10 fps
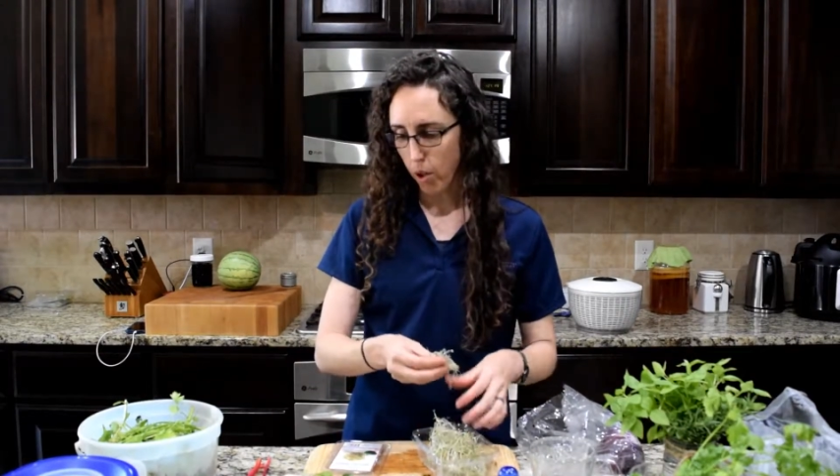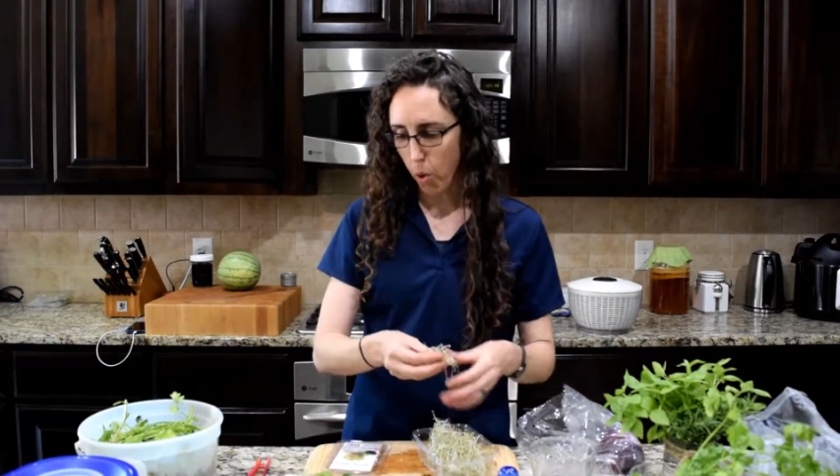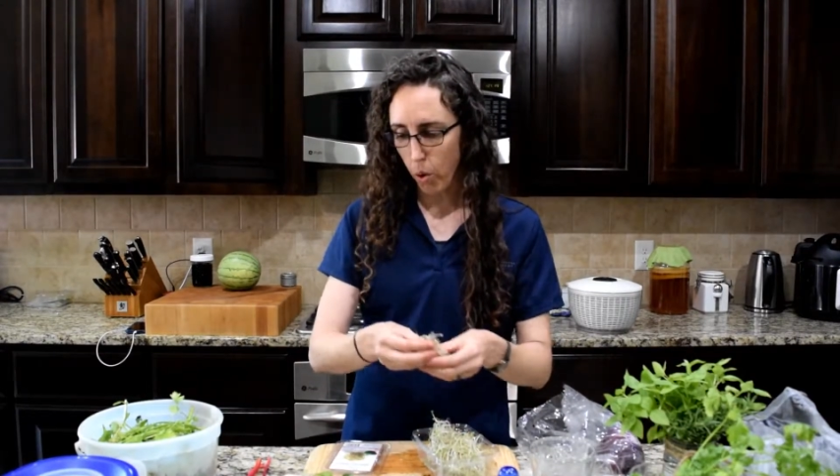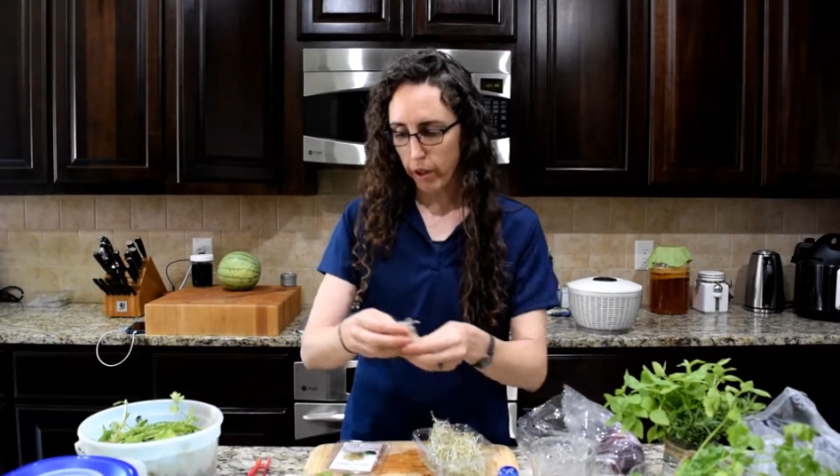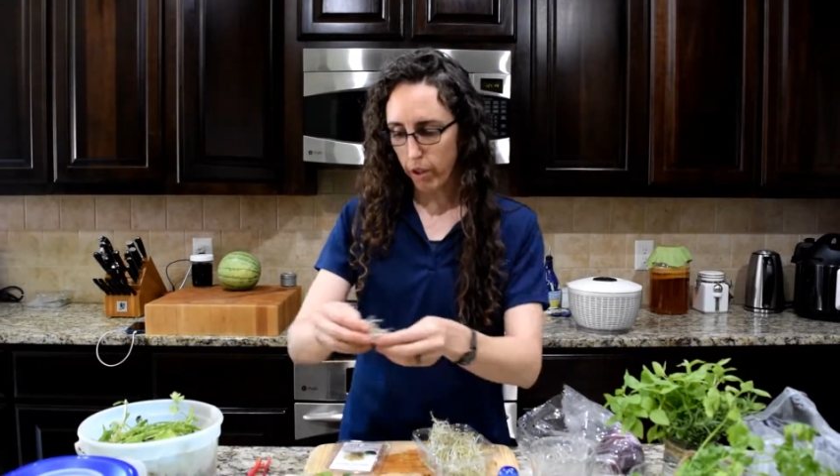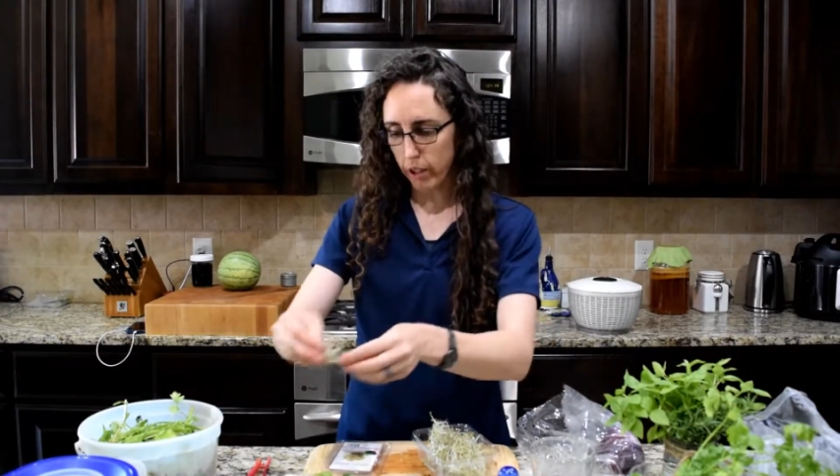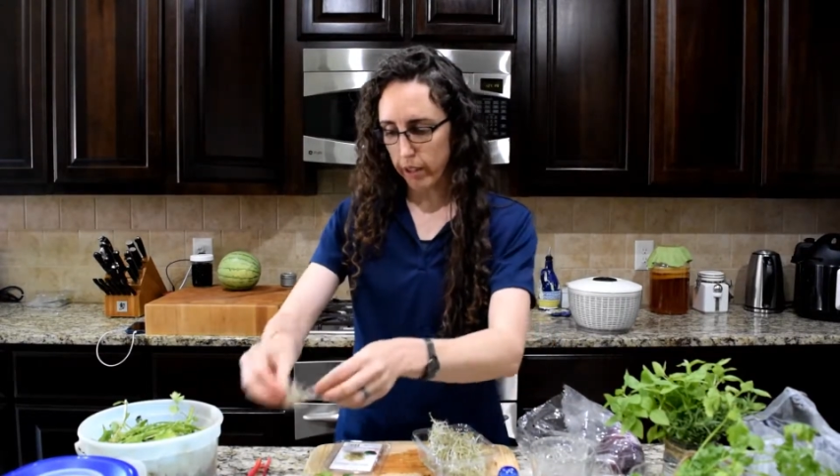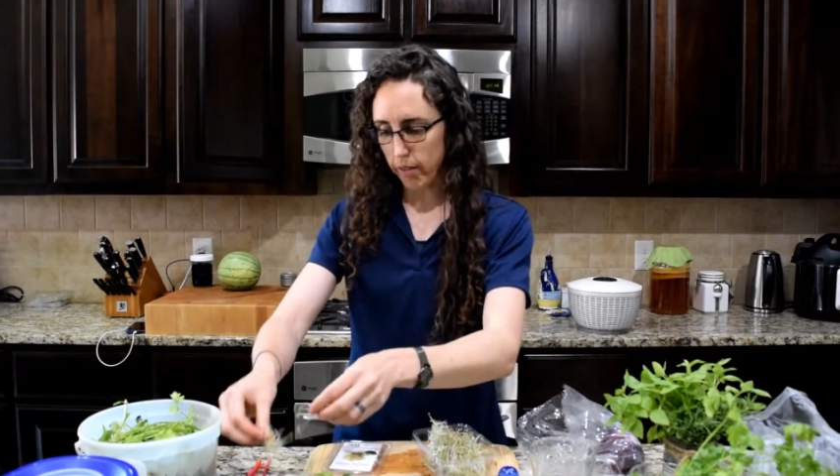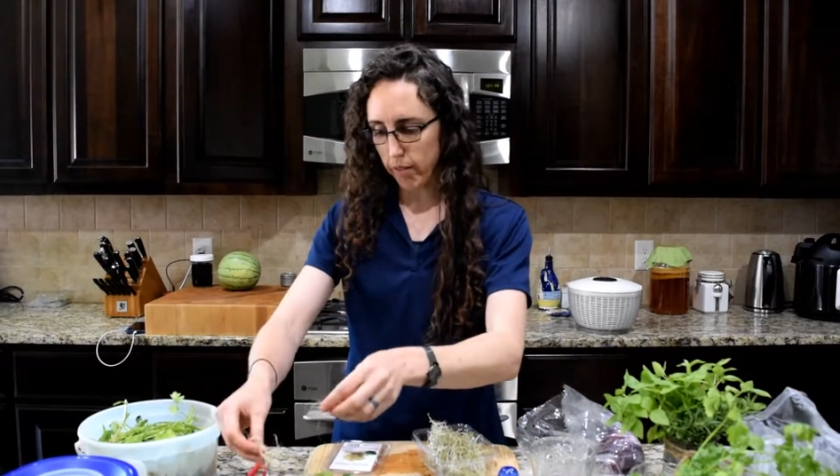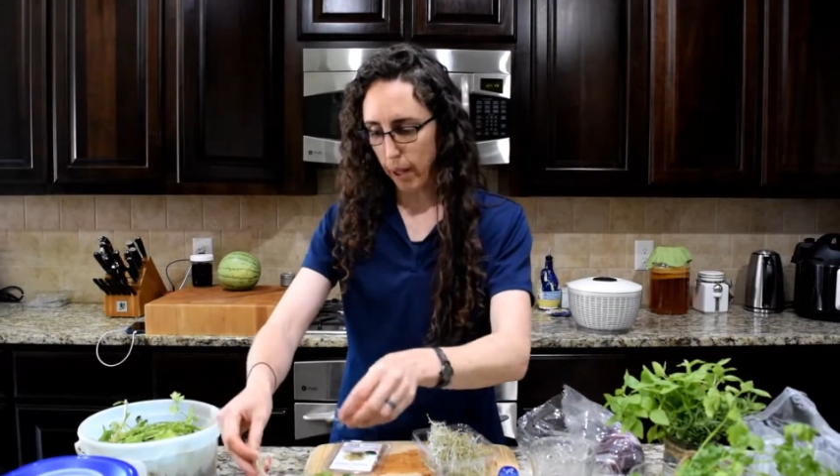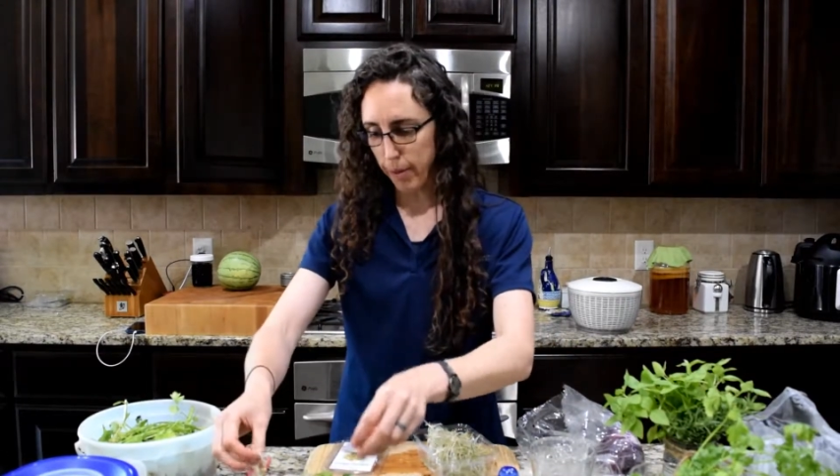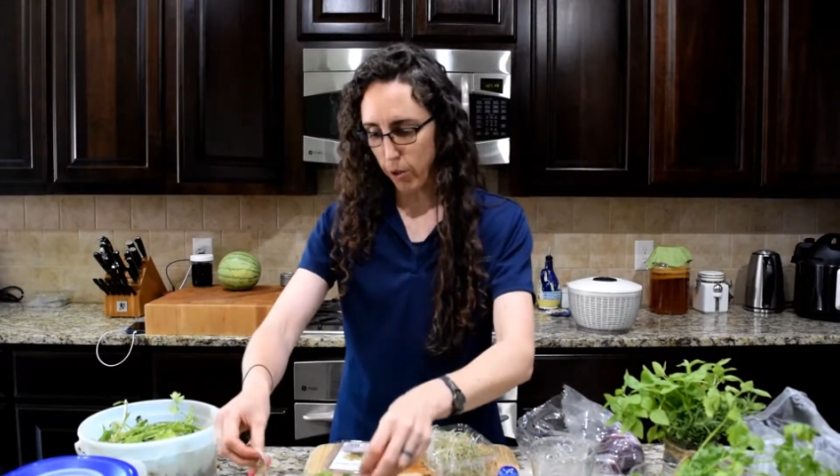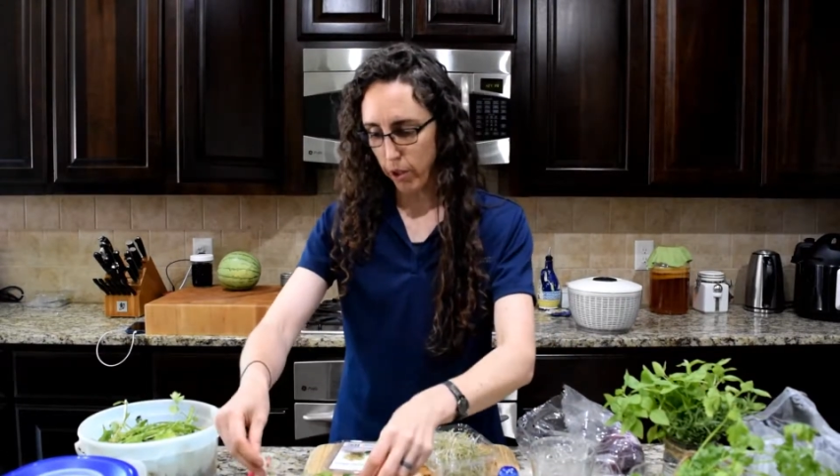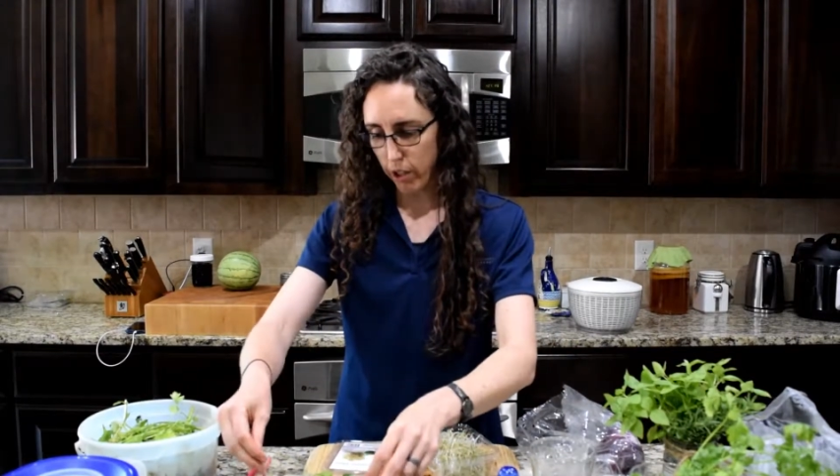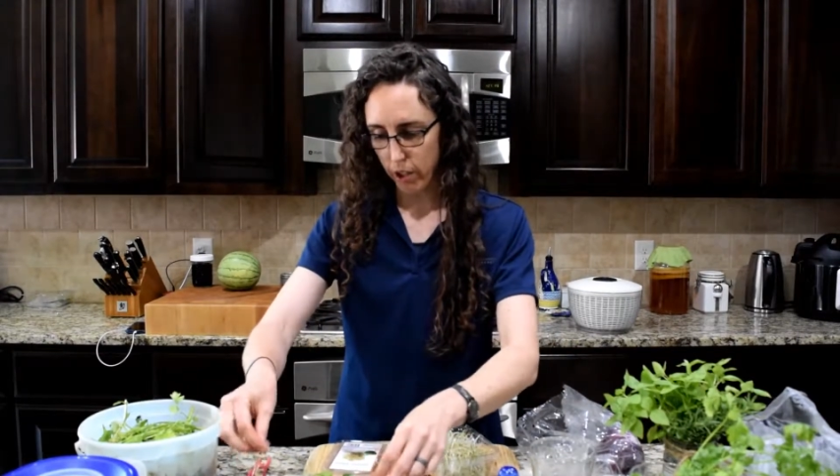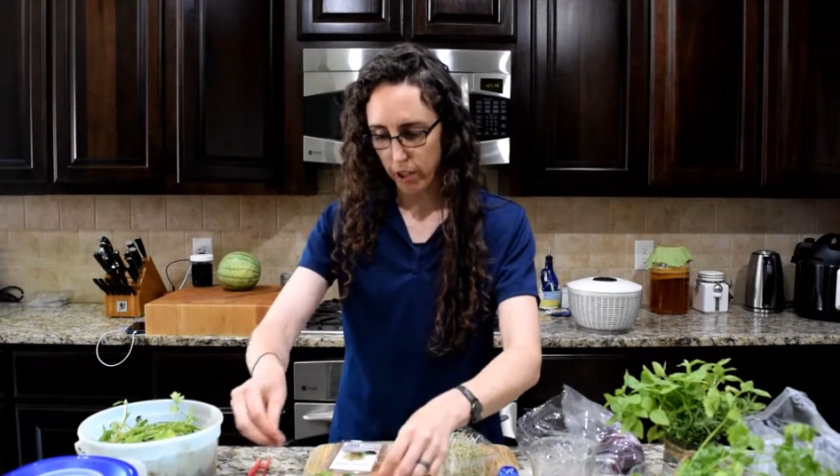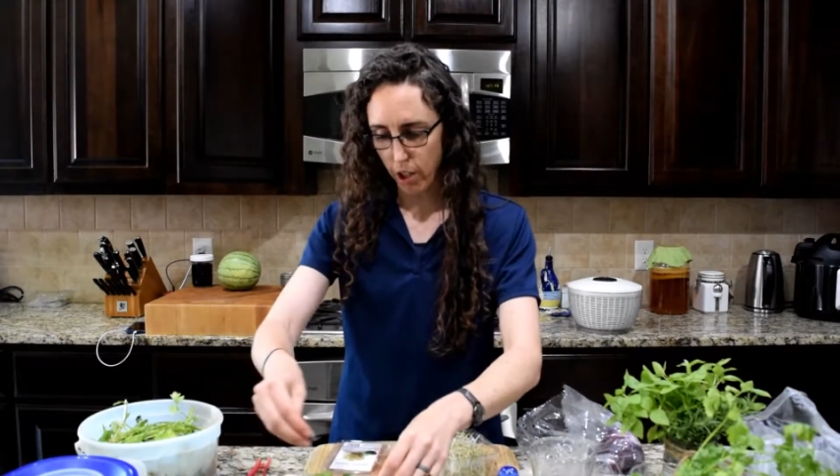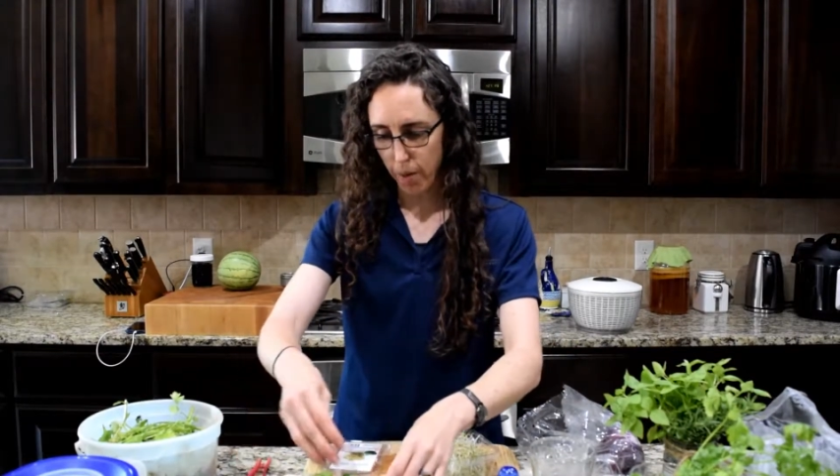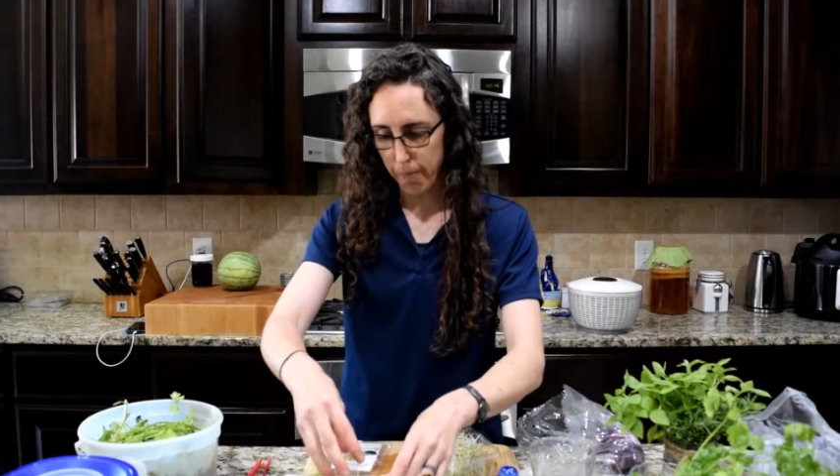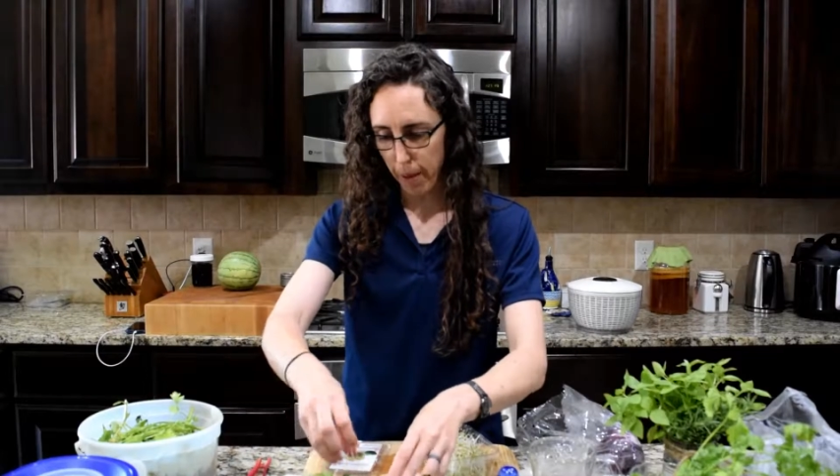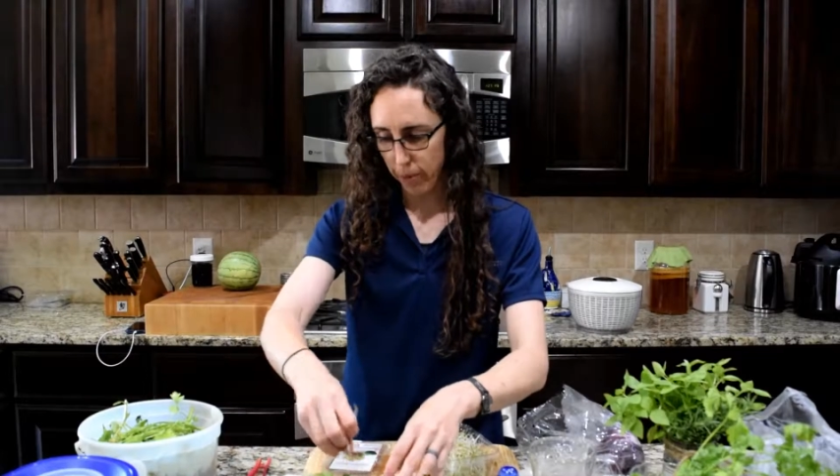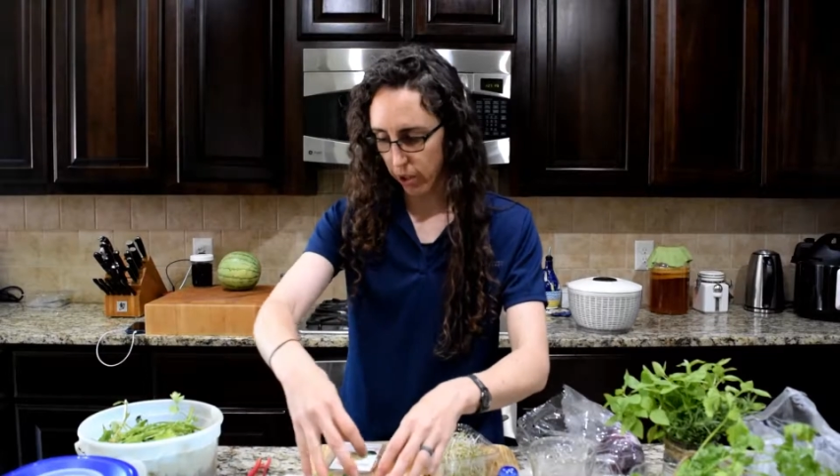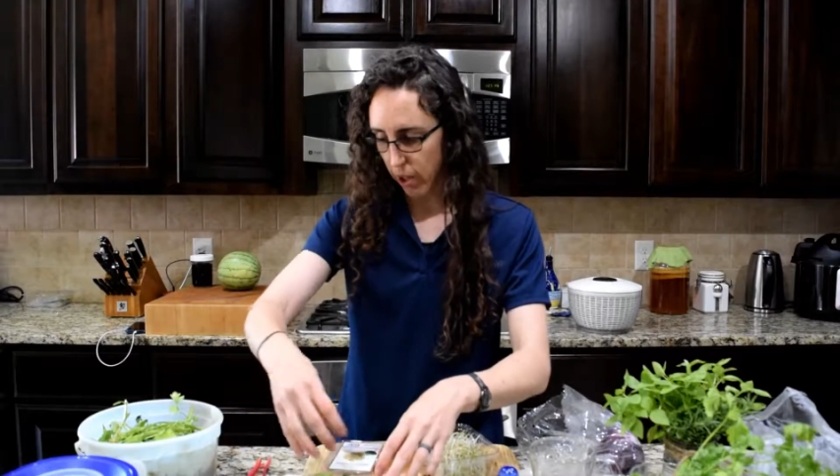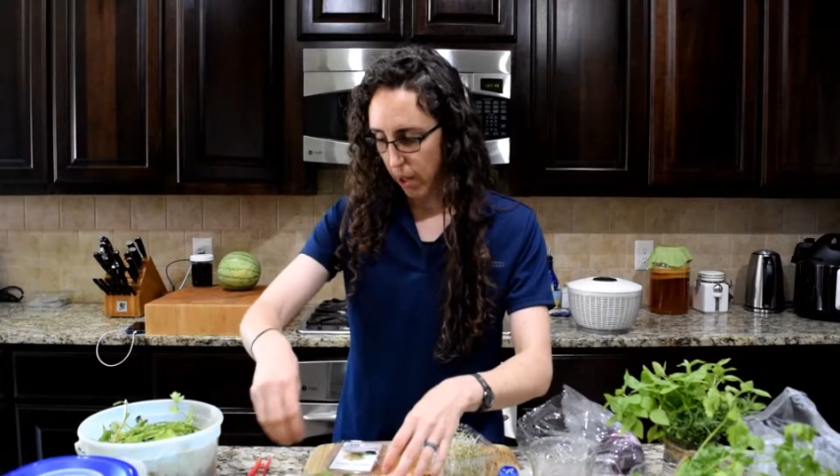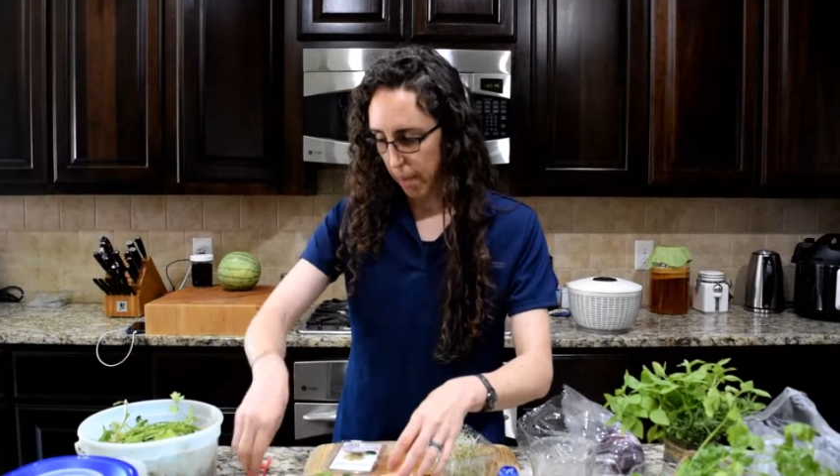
oil and lemon oil and salt and pepper.